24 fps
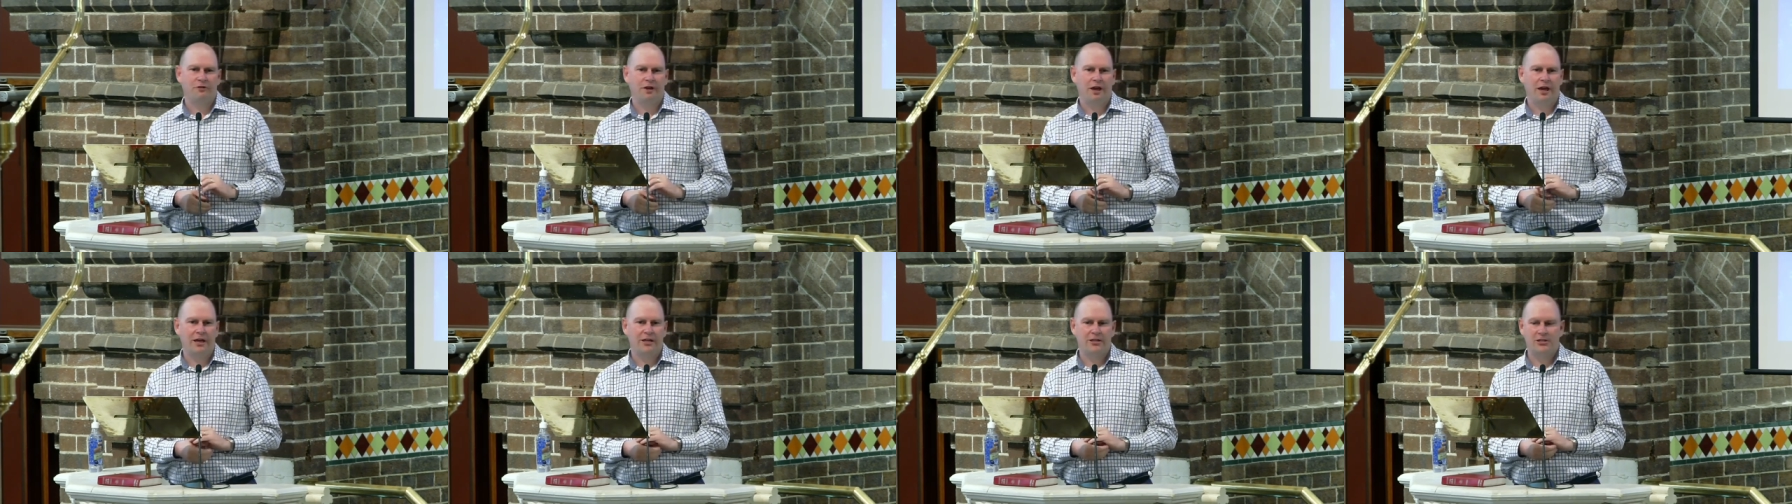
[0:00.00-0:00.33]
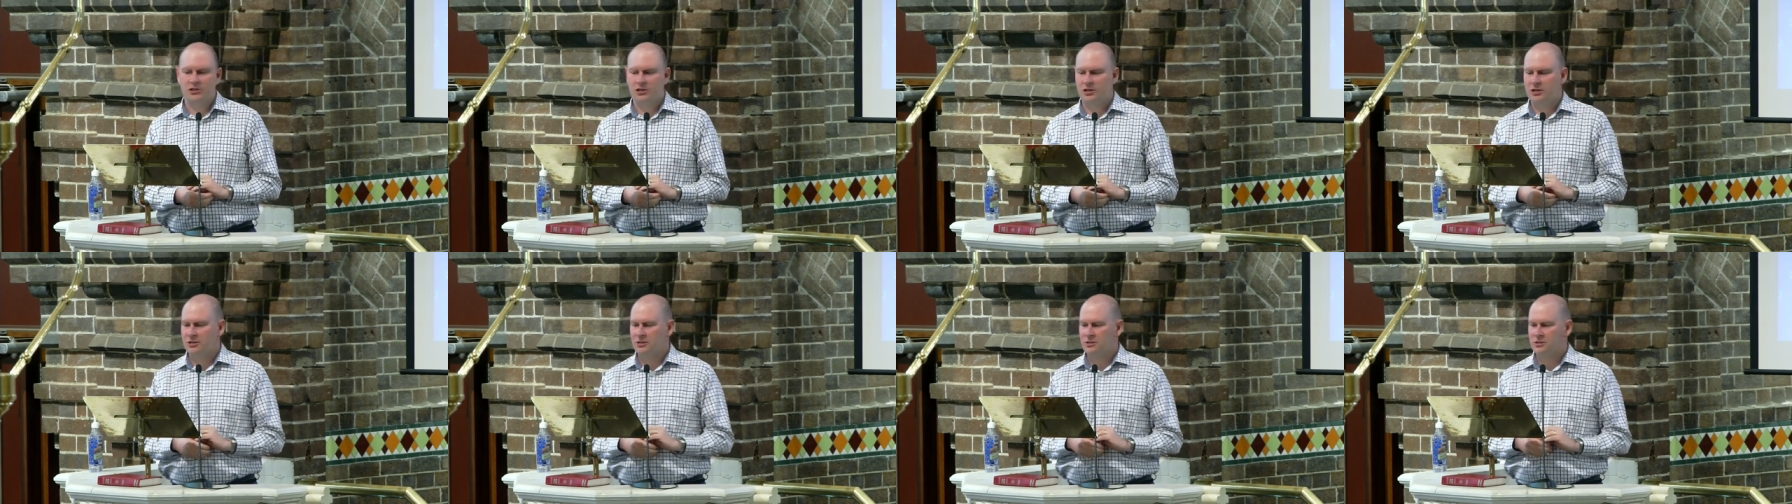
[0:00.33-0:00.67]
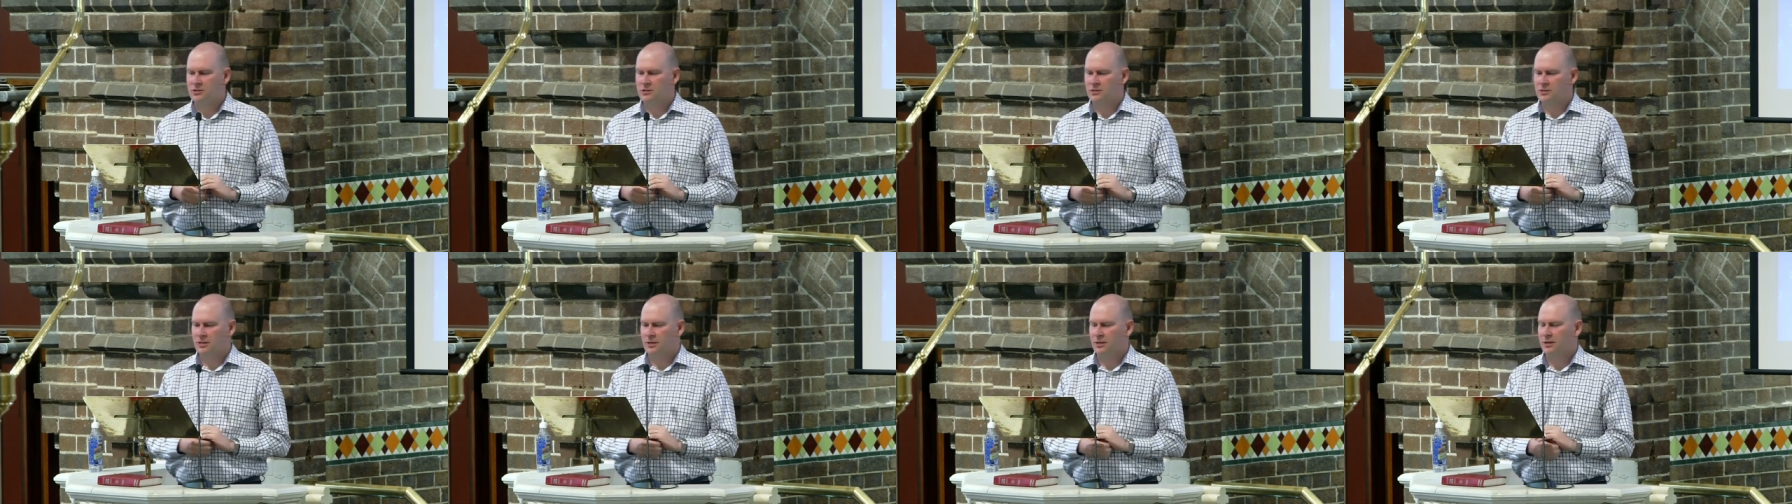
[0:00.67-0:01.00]

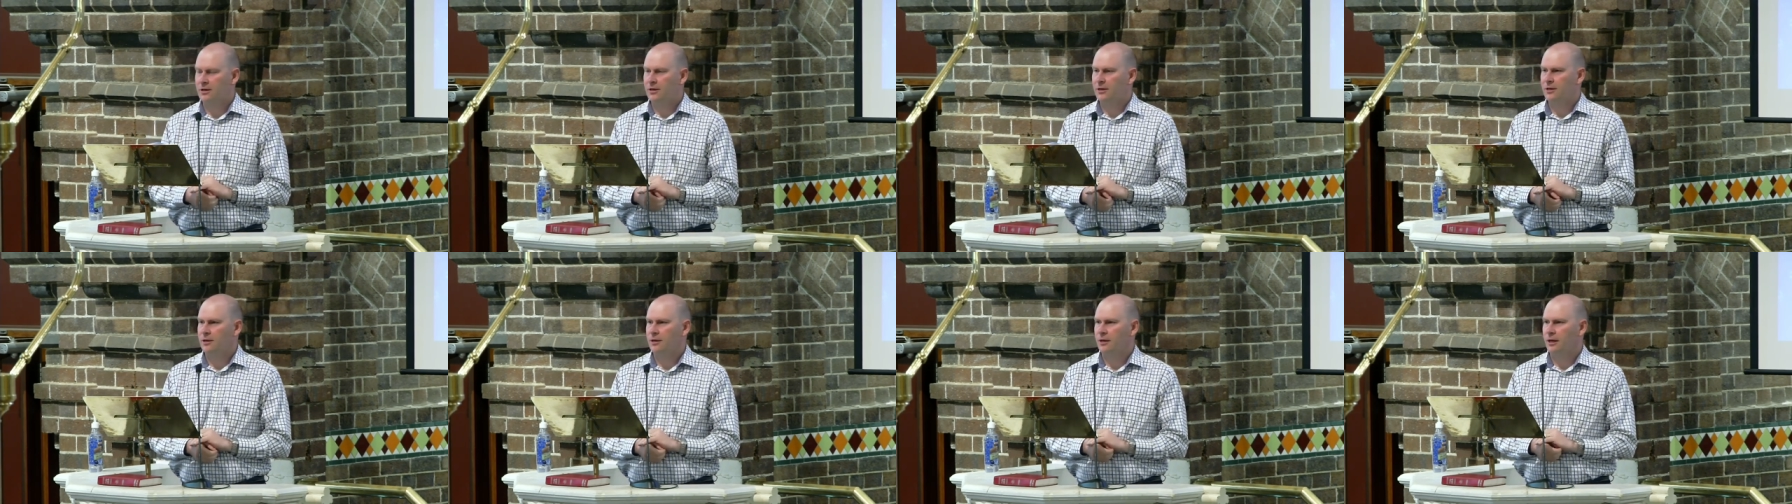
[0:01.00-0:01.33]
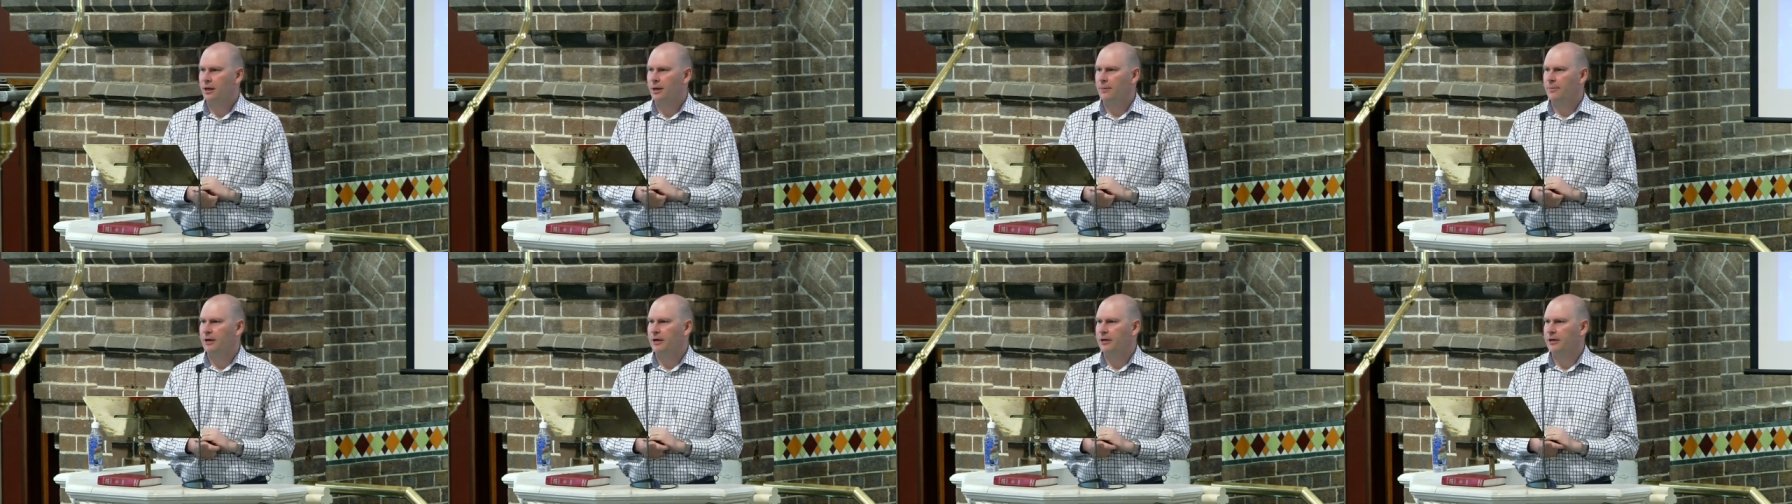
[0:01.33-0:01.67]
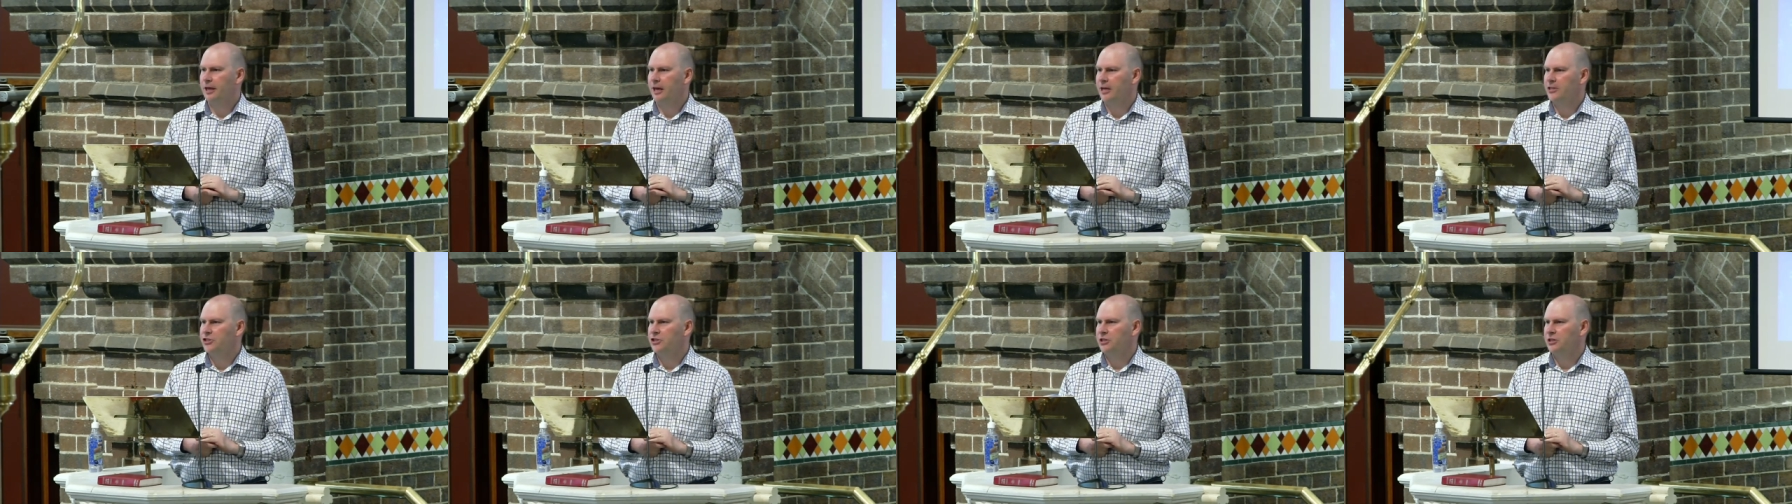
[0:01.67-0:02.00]
anxious about
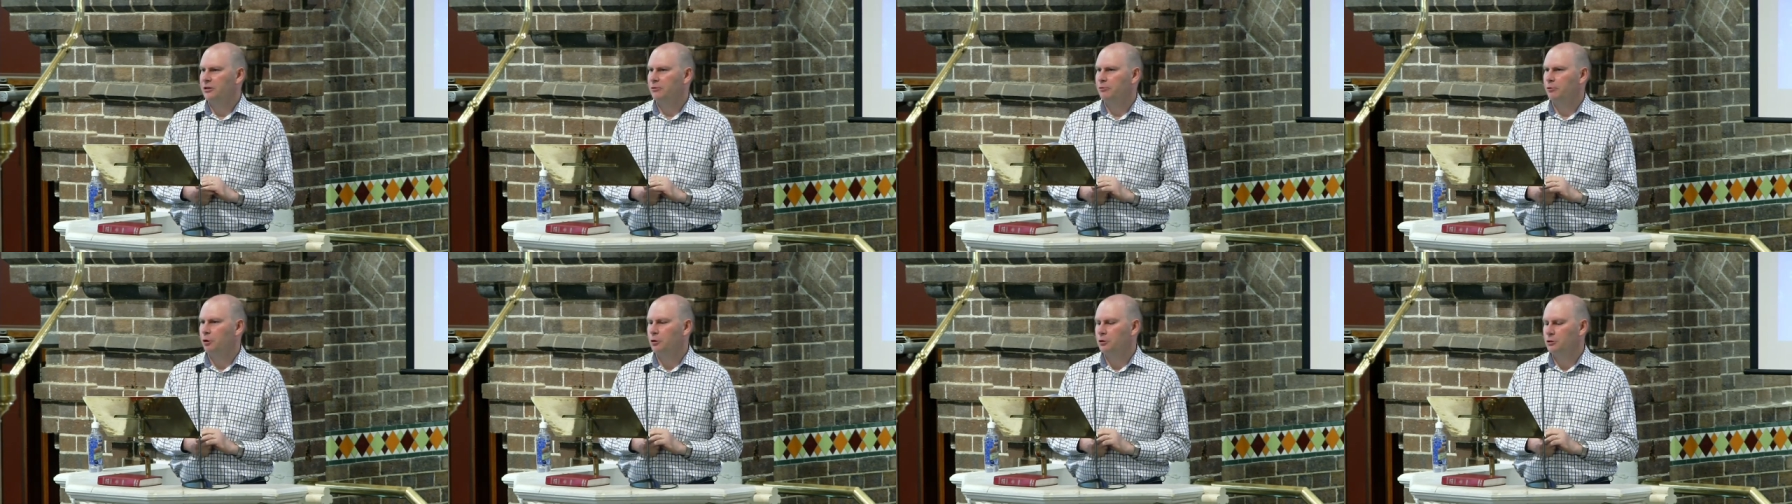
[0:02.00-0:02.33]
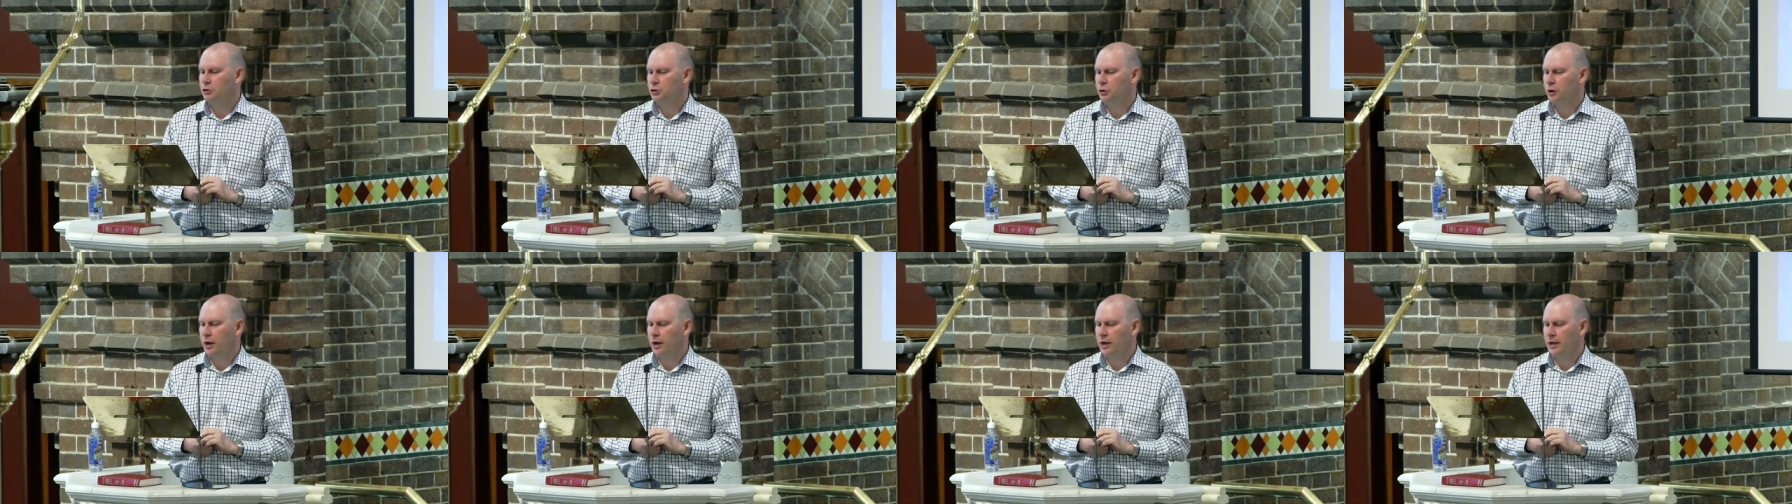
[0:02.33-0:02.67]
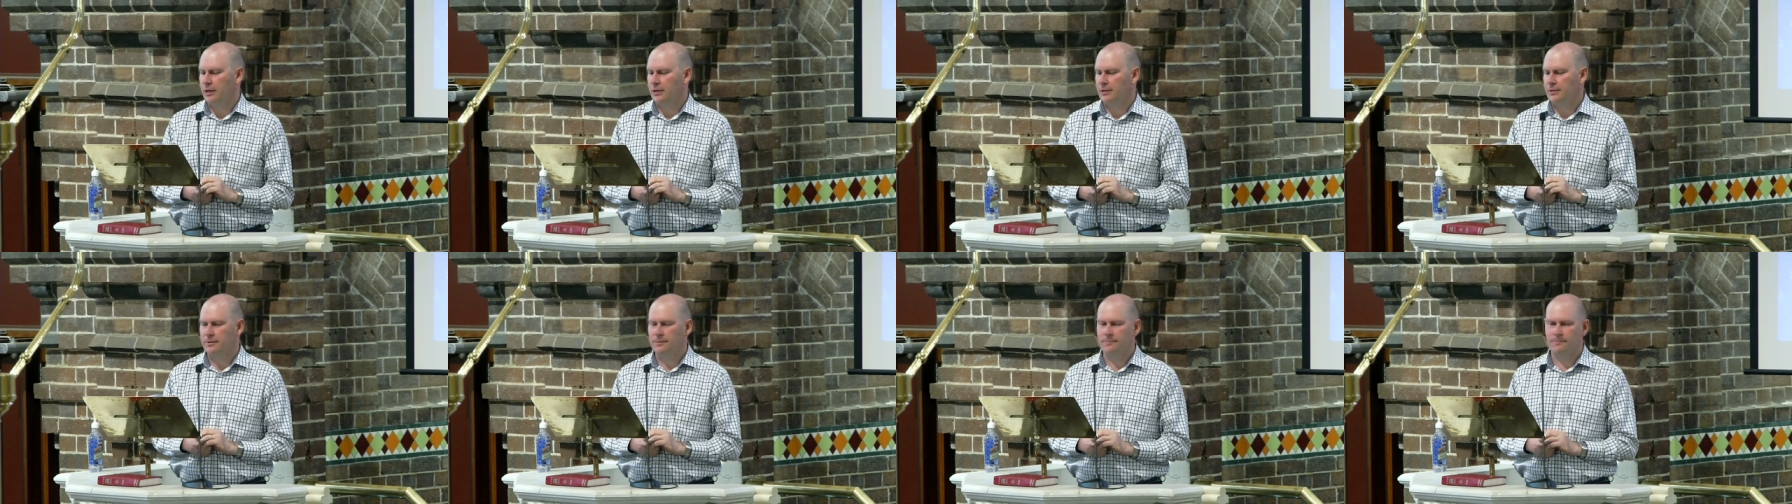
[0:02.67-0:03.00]
catching the wrong
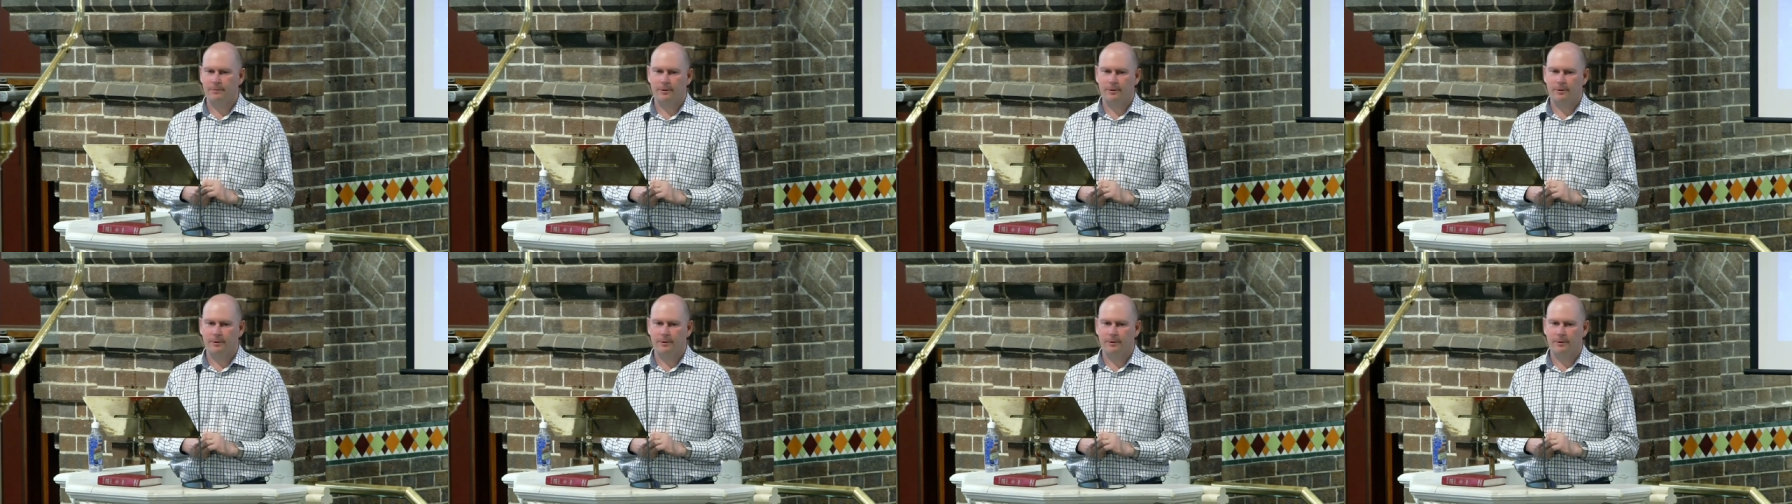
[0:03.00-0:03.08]
train.